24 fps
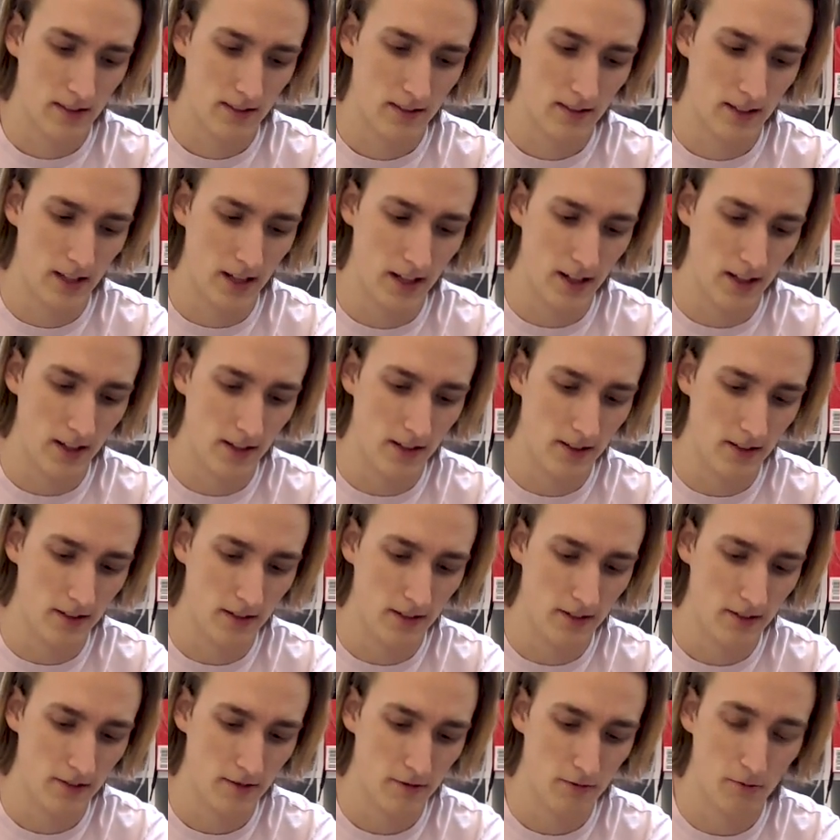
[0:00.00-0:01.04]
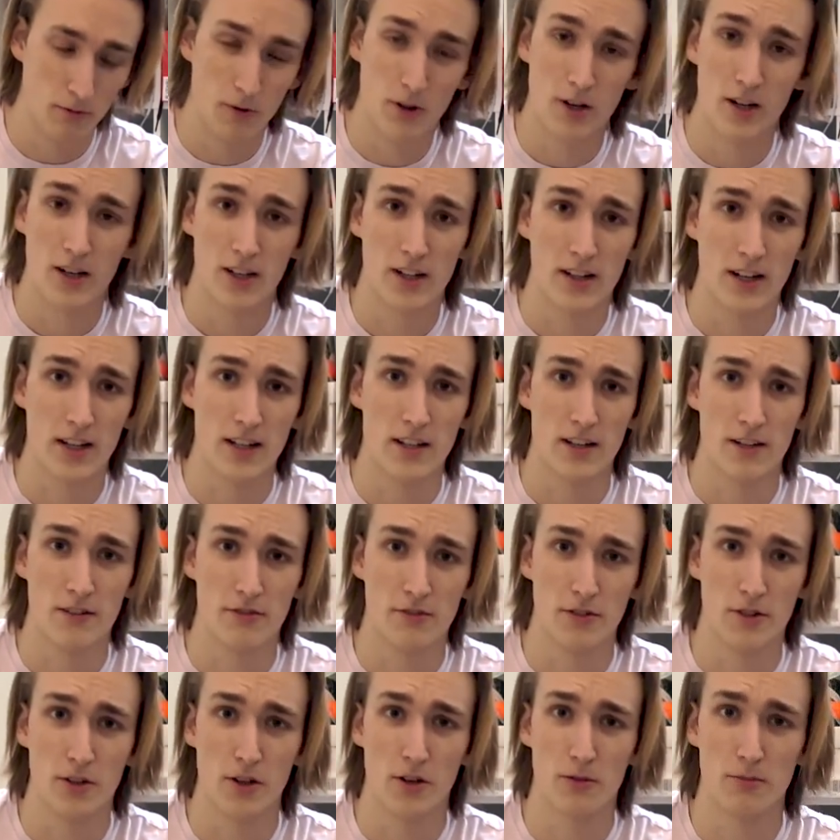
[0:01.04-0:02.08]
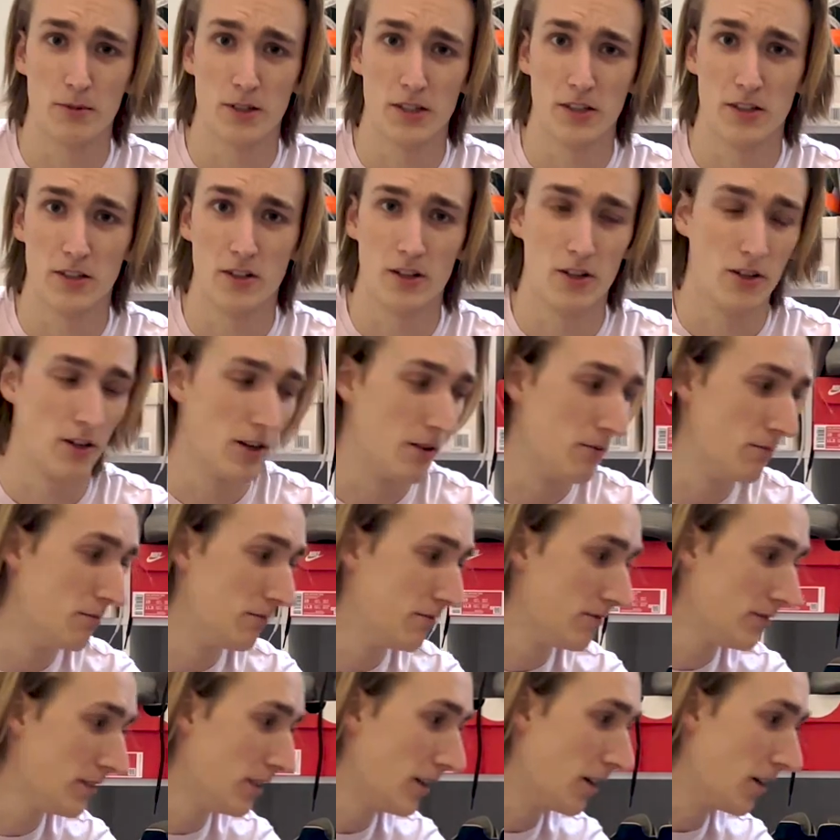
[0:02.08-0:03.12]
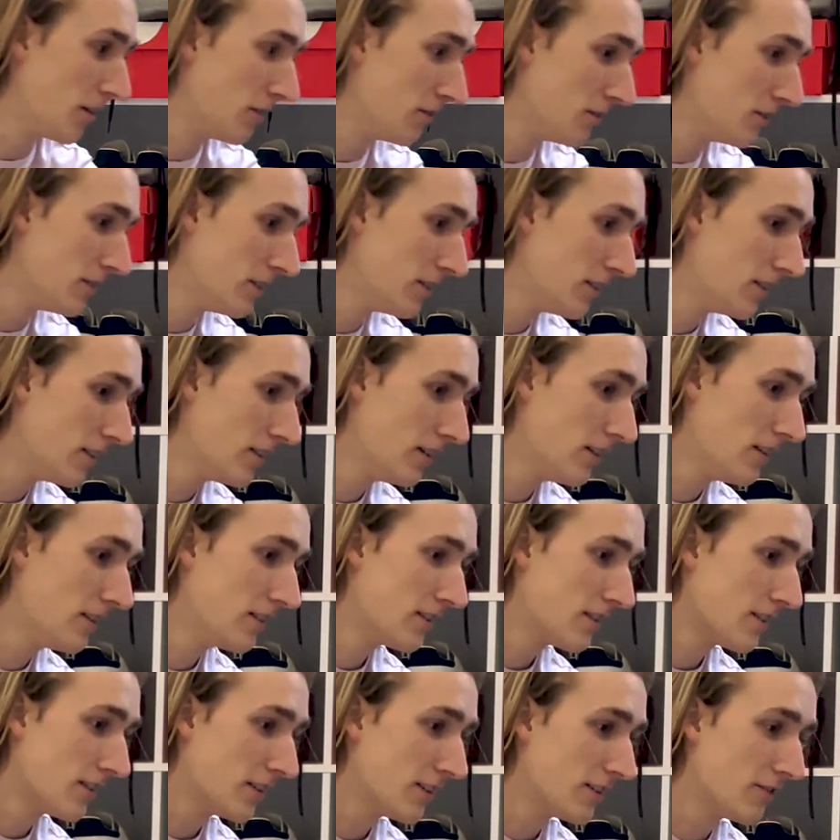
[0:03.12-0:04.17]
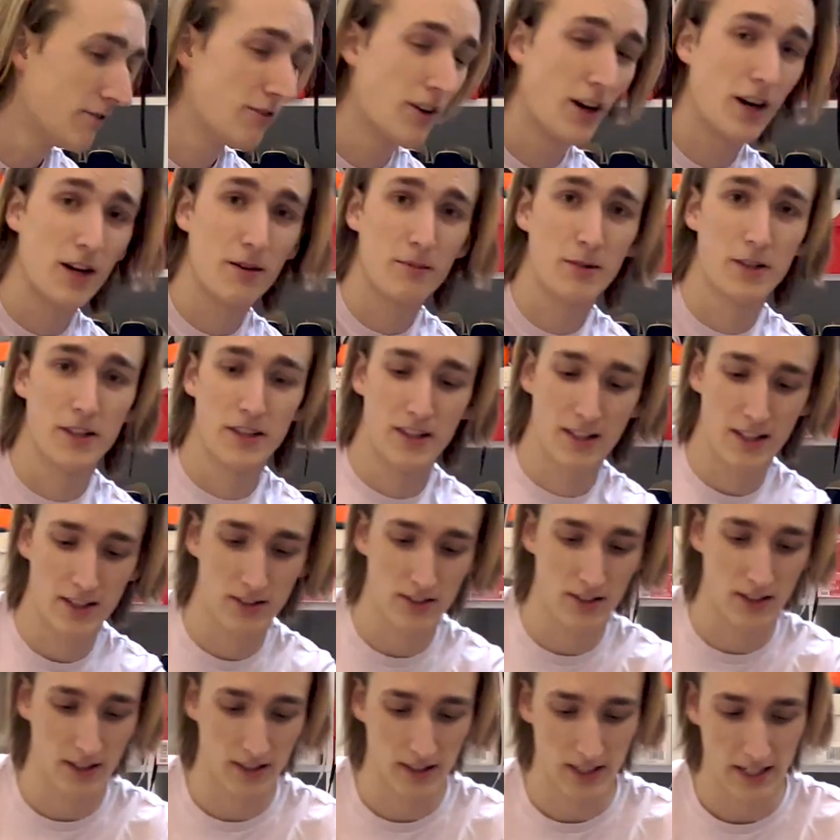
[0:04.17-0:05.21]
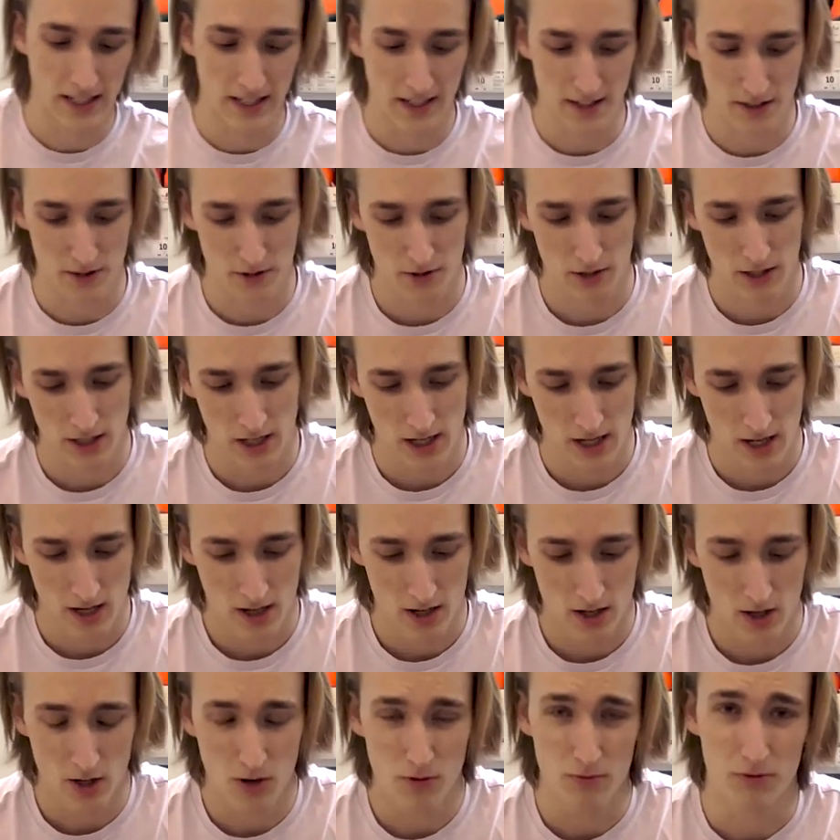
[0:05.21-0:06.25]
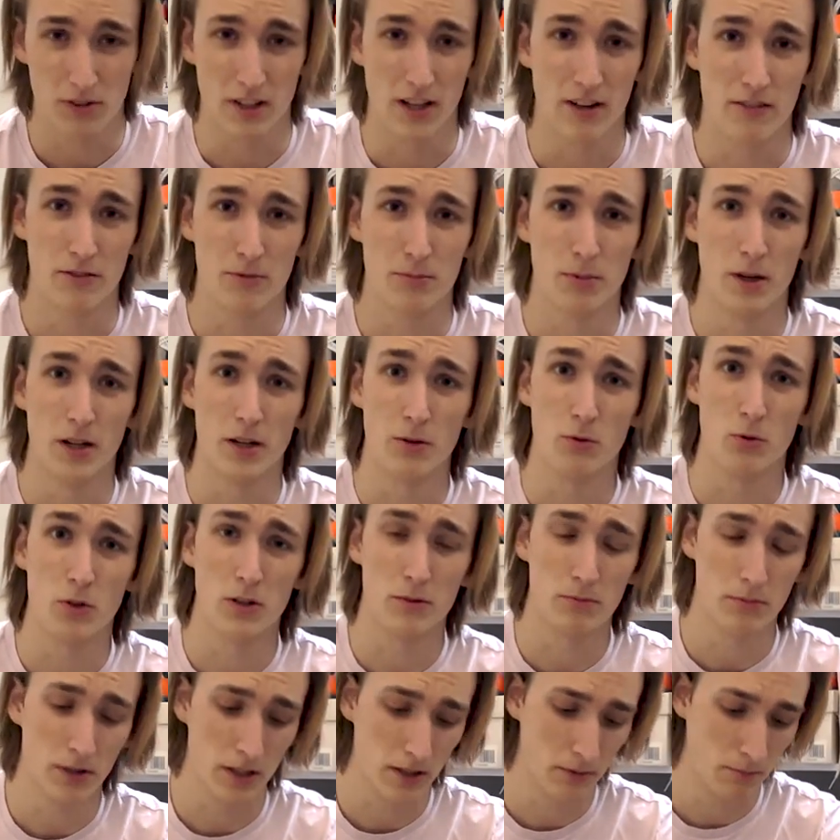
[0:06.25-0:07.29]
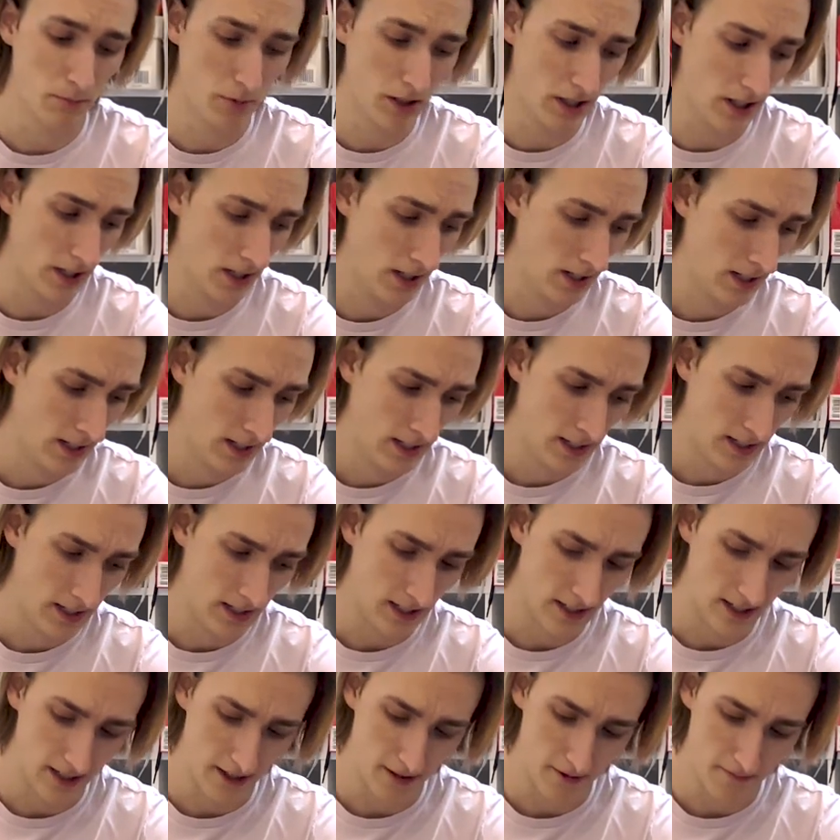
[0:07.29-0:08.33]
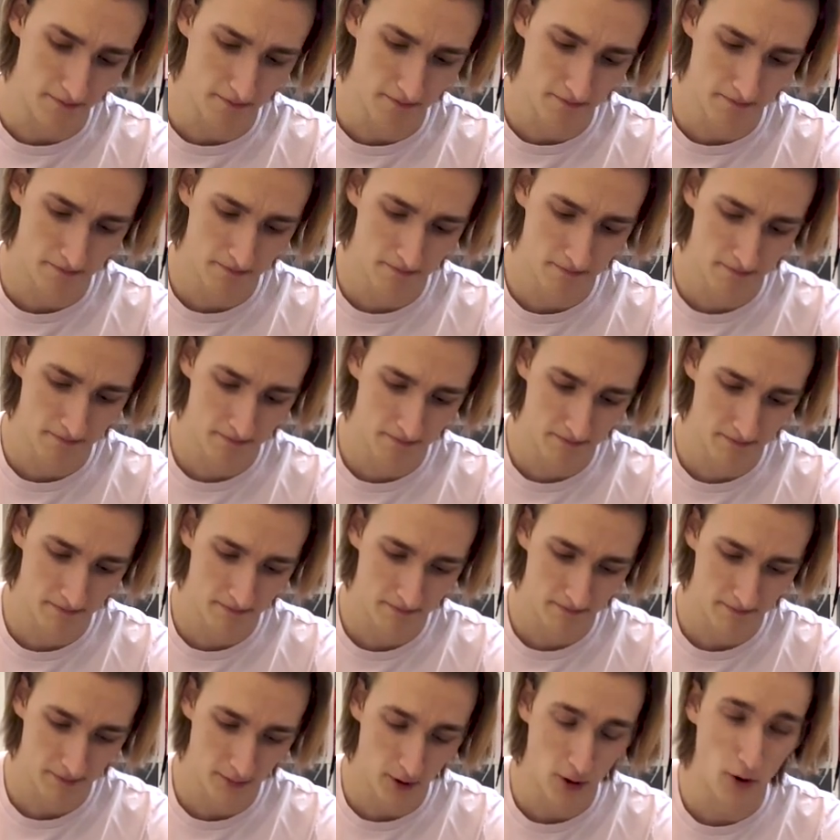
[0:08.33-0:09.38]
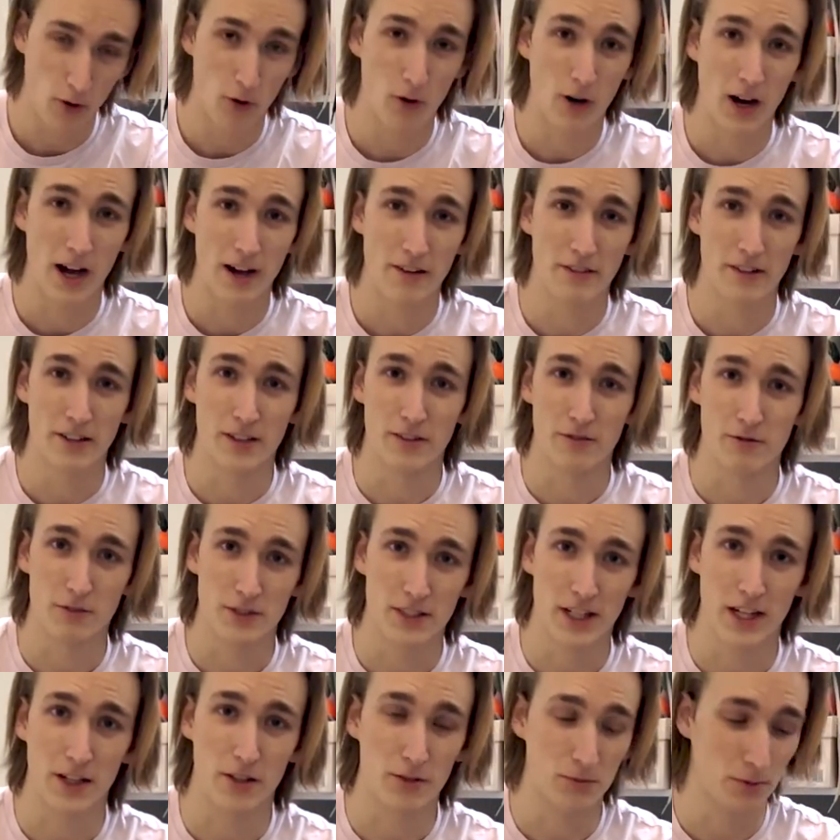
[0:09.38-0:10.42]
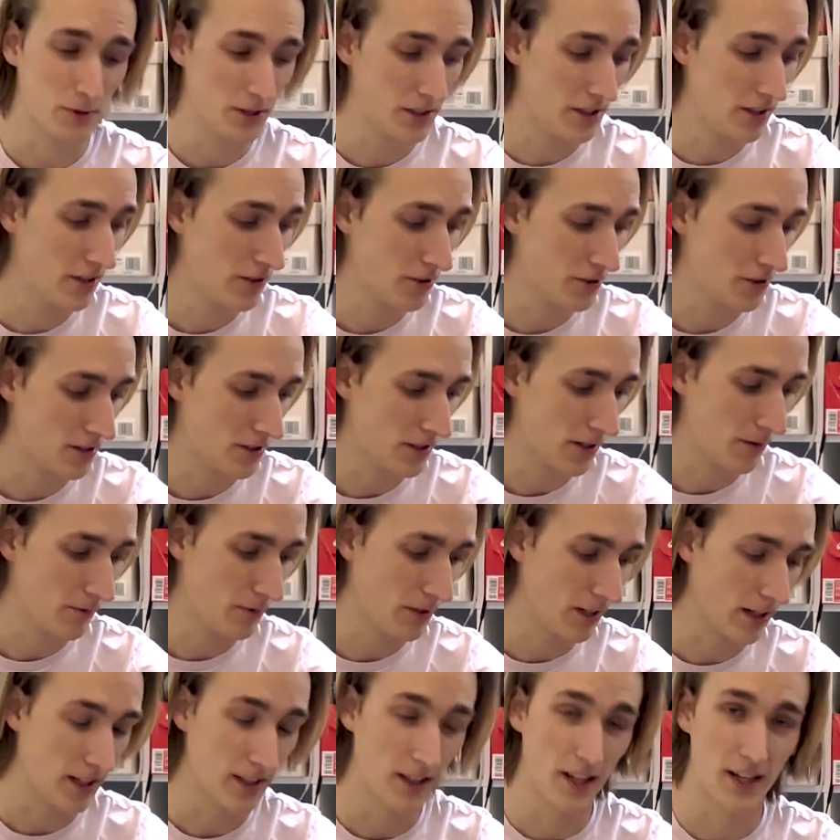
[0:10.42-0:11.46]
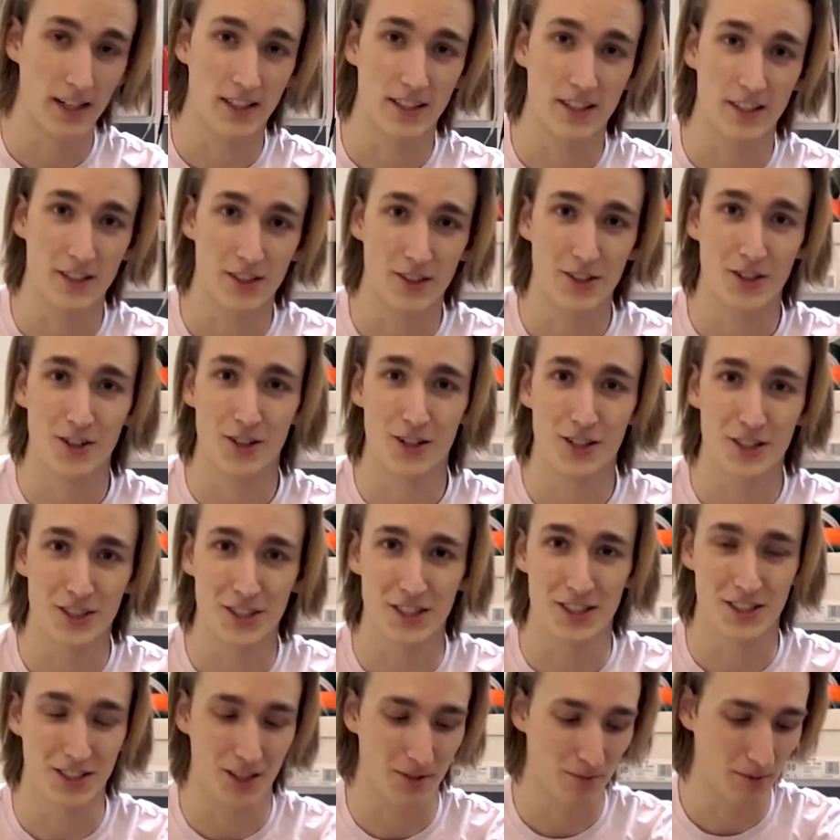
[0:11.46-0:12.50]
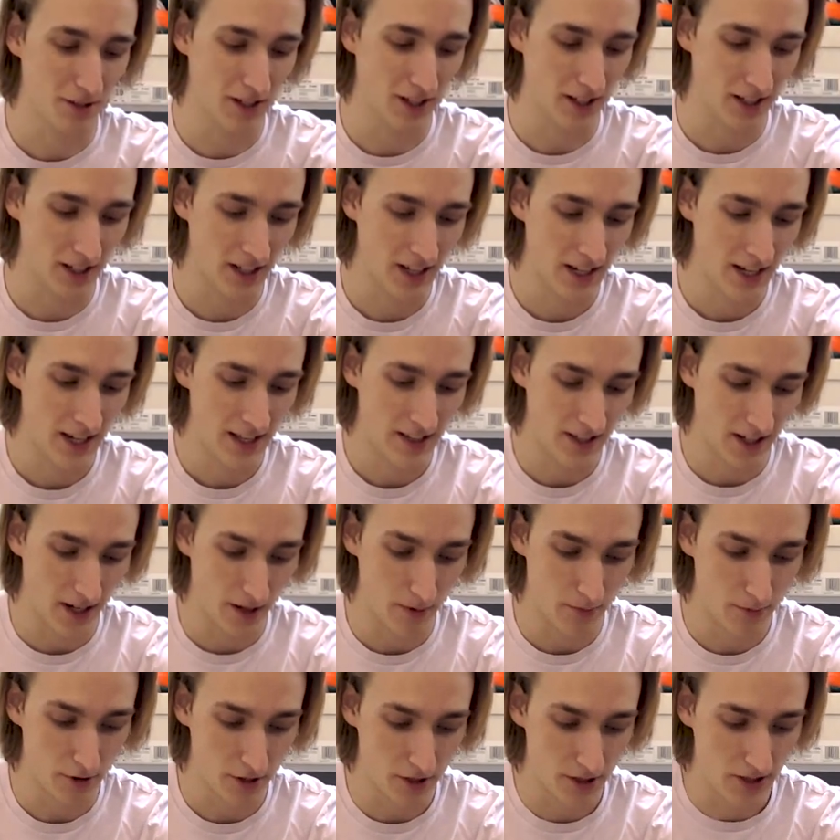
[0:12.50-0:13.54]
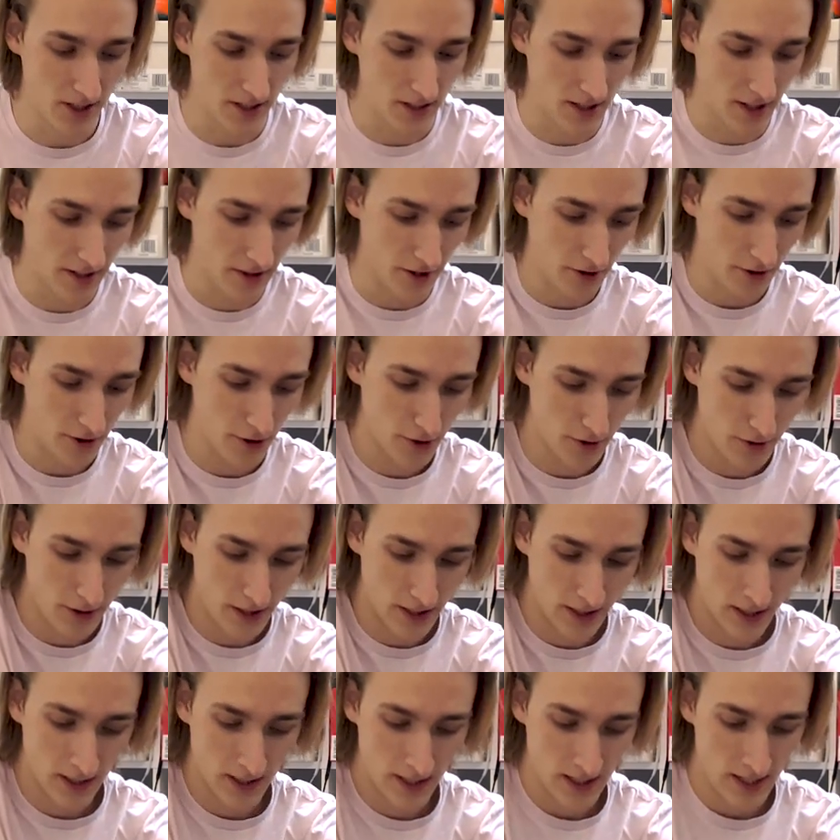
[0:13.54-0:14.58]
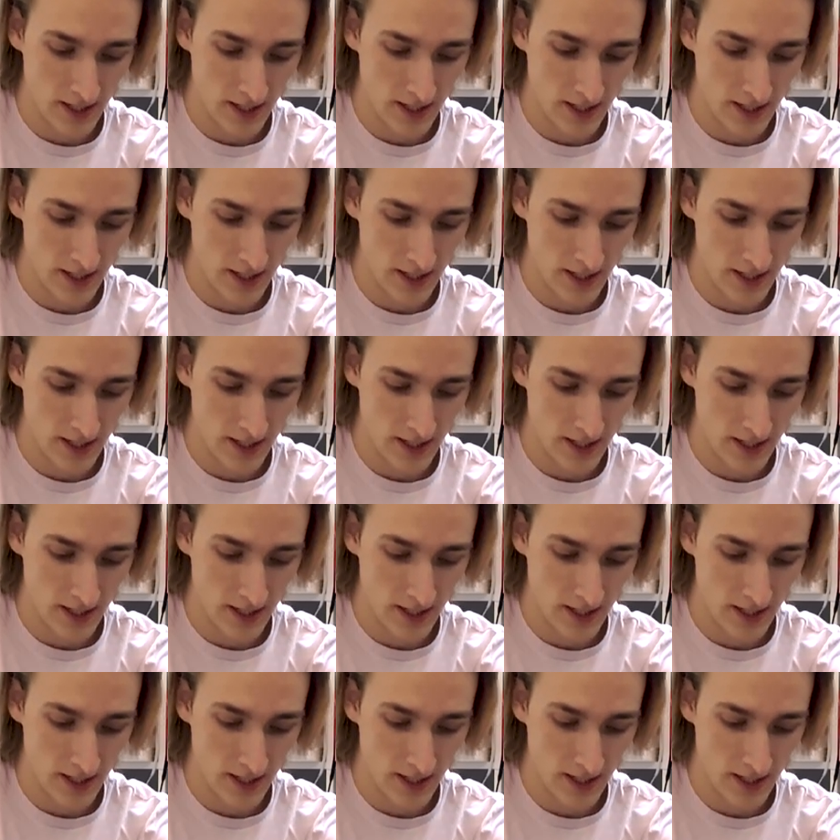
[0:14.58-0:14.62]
If you know me, you know I'm, into the environment, things like that, as hopefully everybody would be. But the whole having recycled materials is something I'd like to encourage and something that I appreciate that they're doing.